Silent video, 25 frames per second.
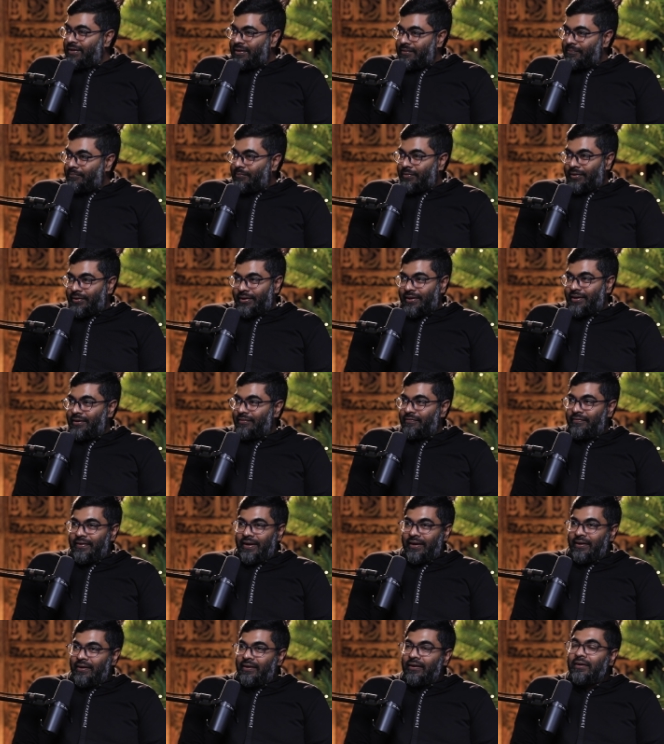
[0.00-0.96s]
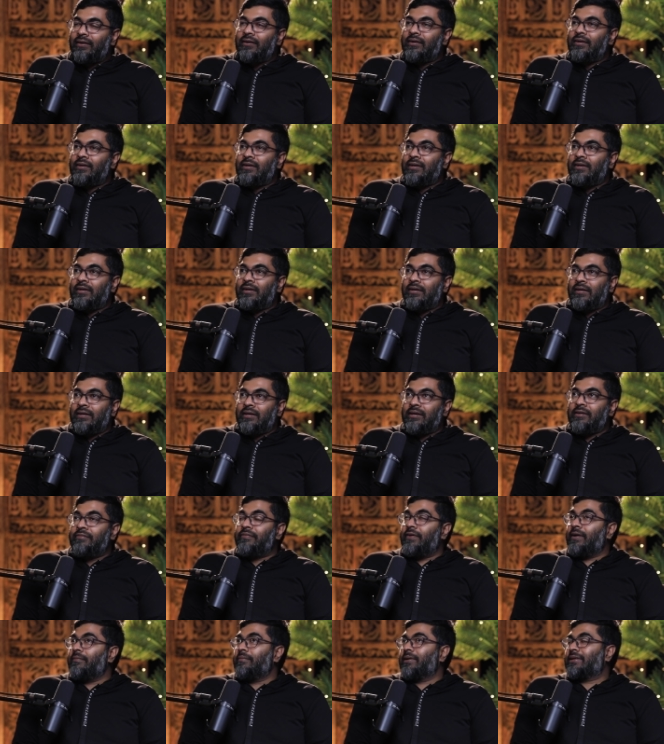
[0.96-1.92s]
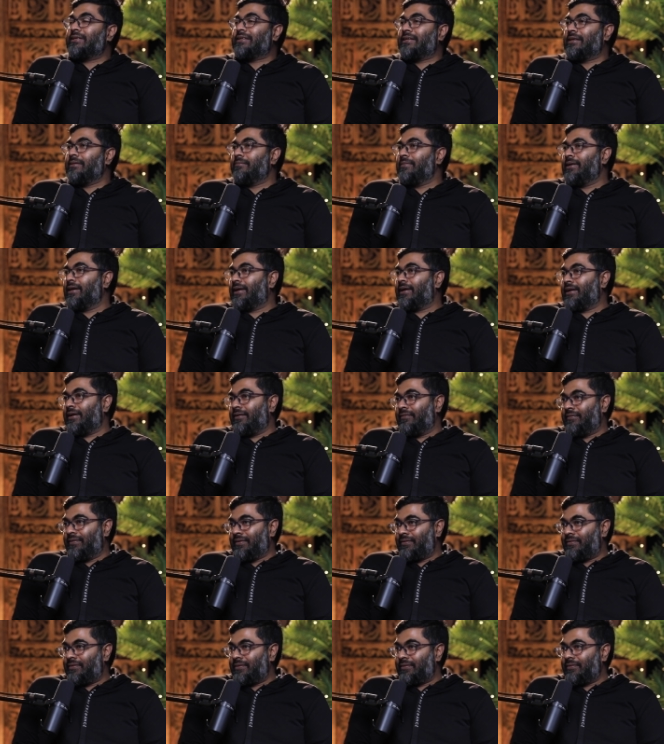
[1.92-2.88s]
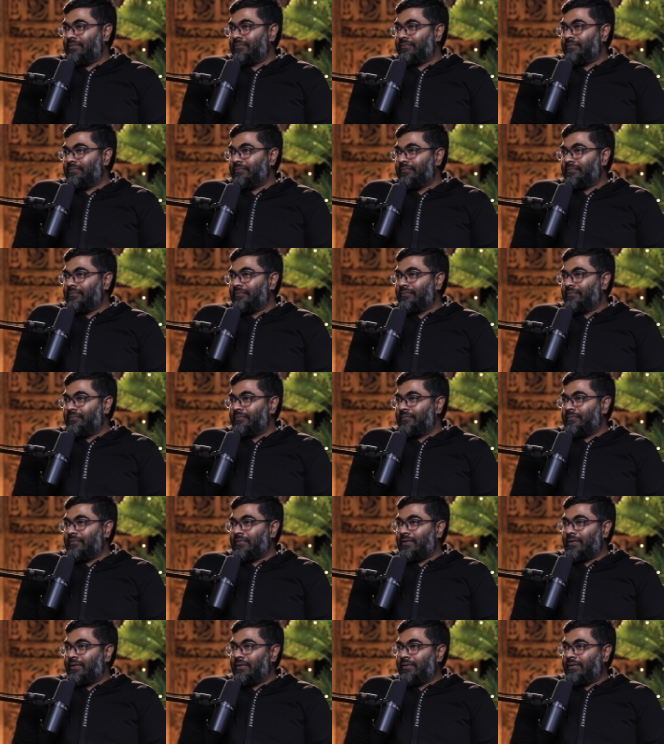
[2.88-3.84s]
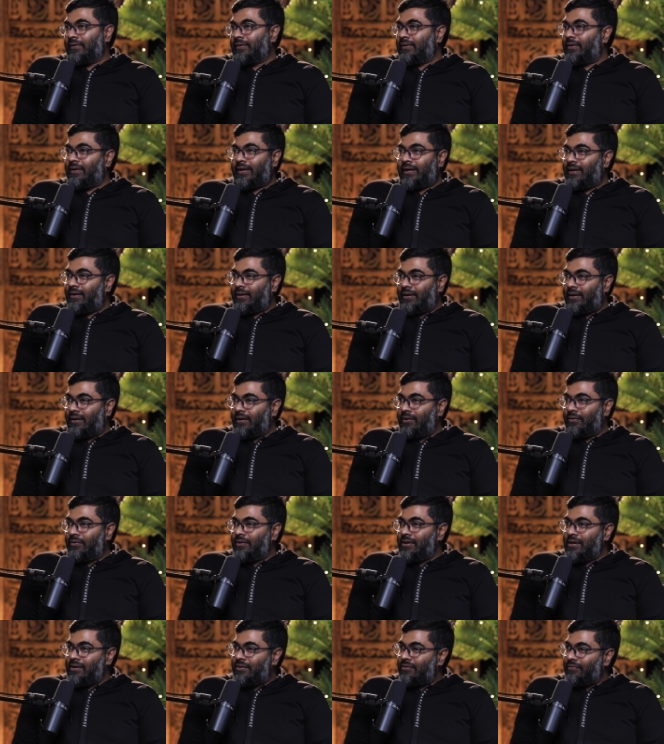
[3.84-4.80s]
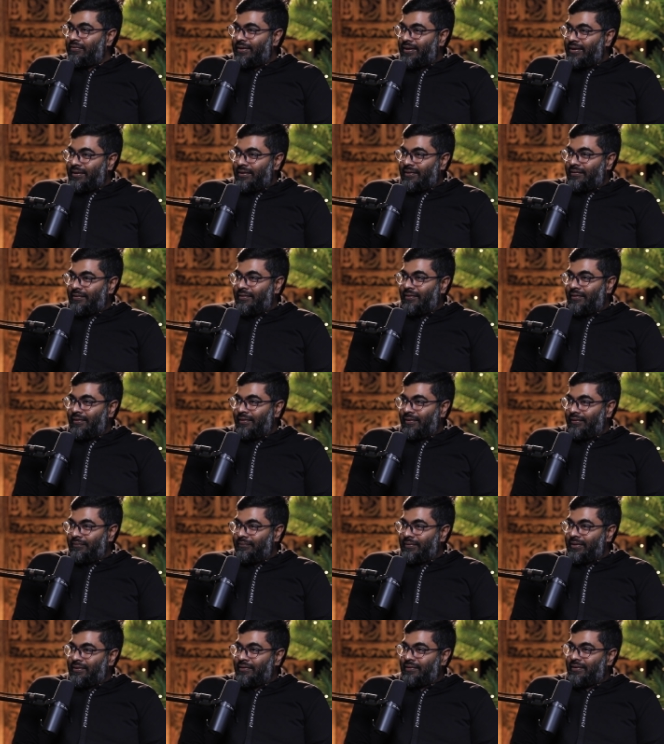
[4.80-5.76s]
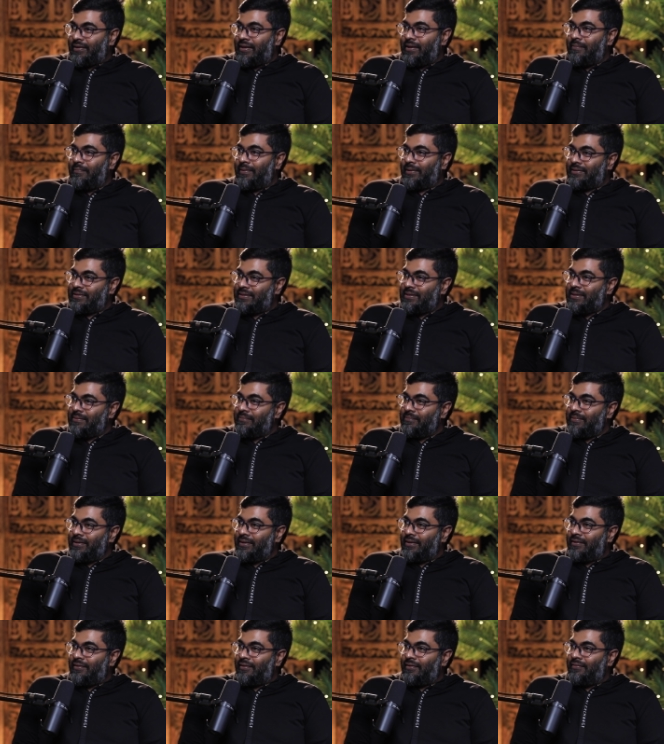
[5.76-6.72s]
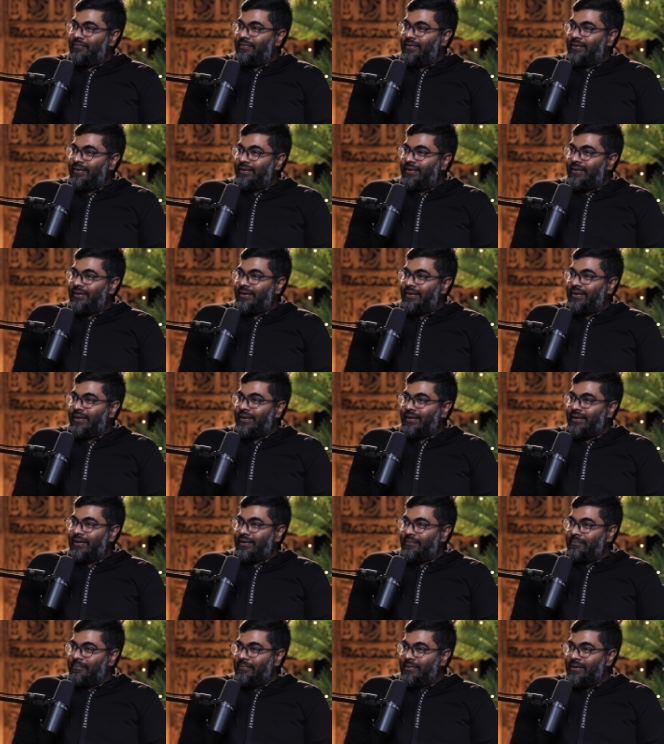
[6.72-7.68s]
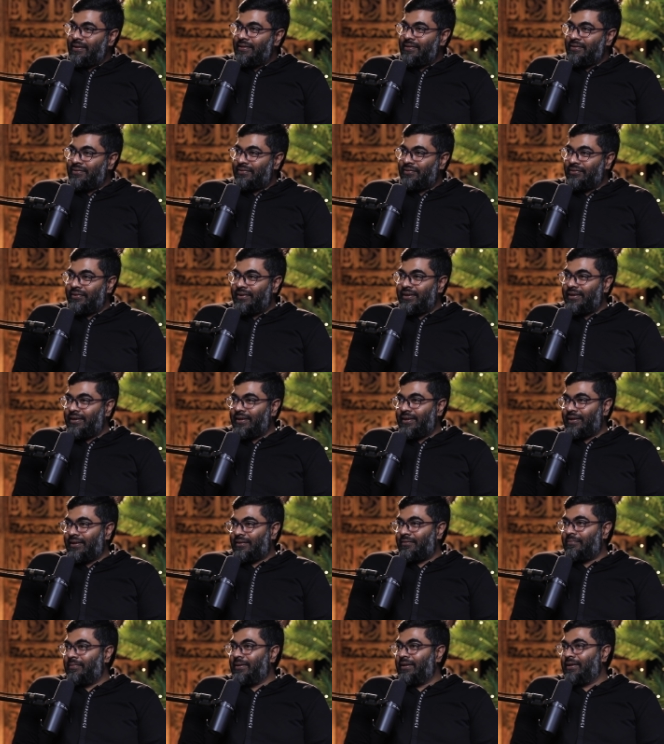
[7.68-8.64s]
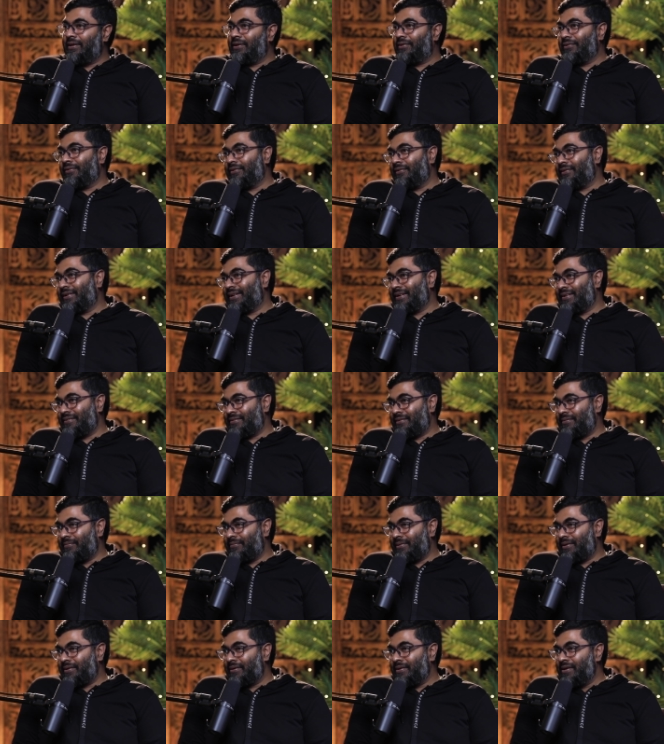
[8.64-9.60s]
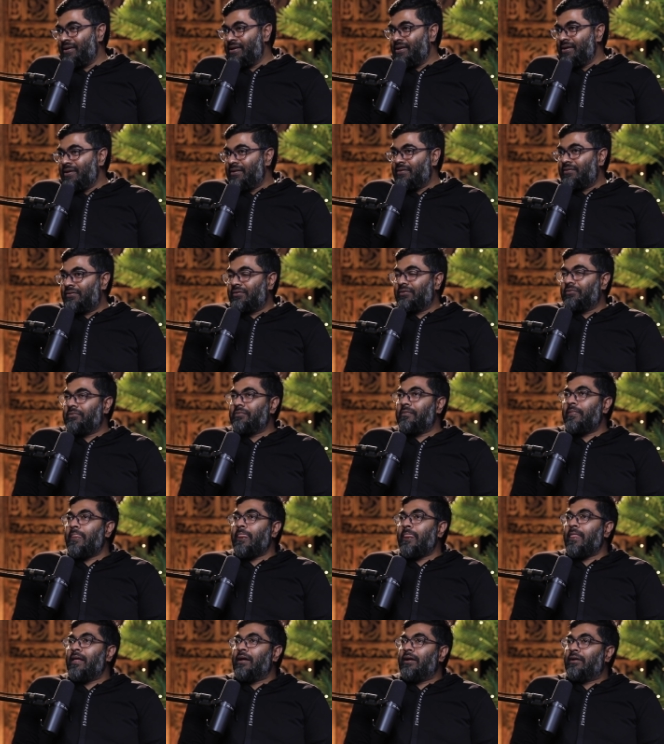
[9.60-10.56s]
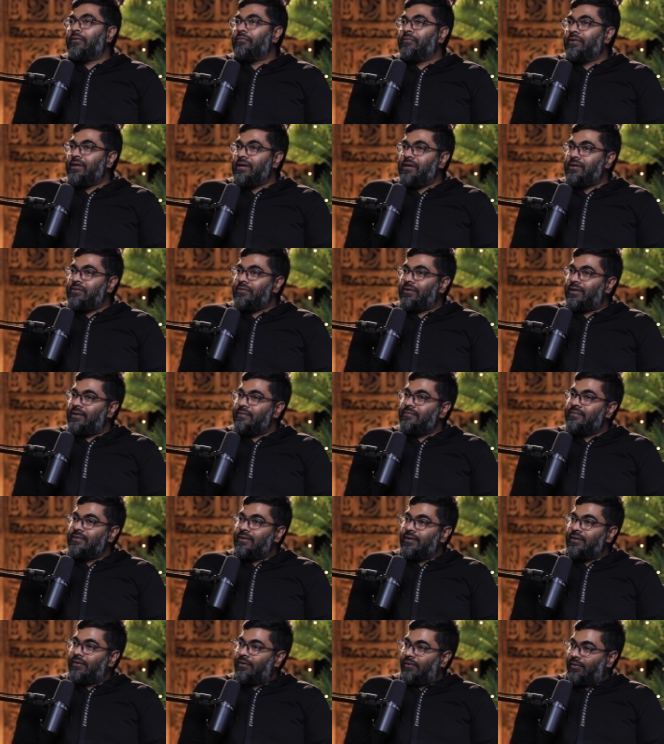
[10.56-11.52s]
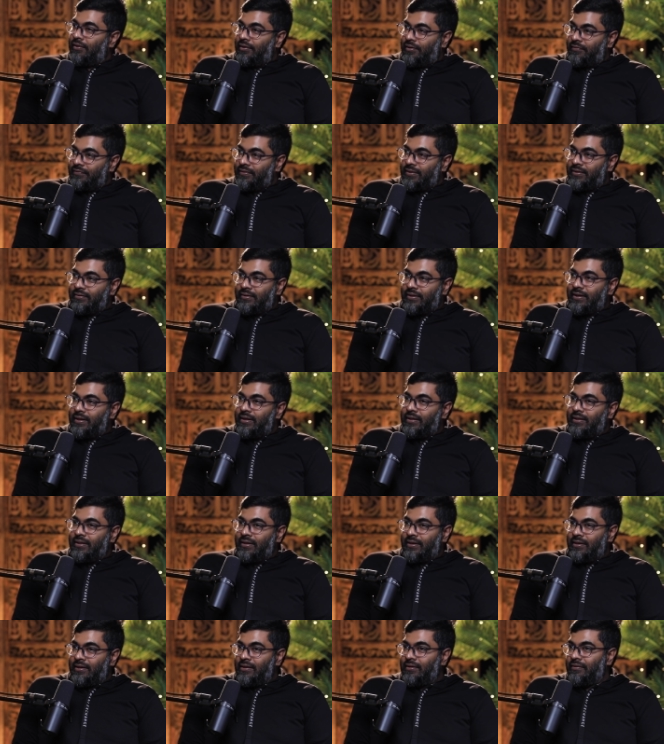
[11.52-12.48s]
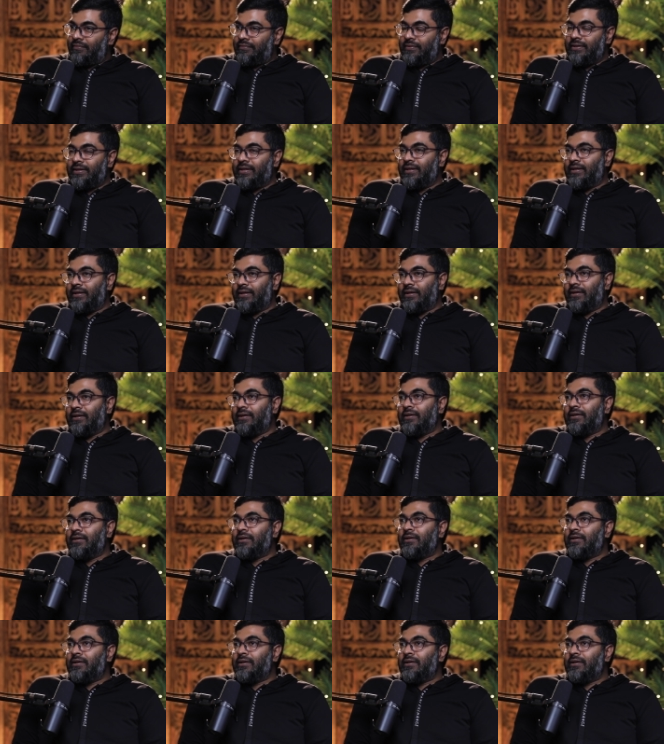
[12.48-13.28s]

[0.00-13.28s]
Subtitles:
very important factor. If I'm extremely convinced, right, I don't need to worry at all because I'm extremely confident that I can build the story and explain it to our customer. So we need to consider all of this. At the end of the day,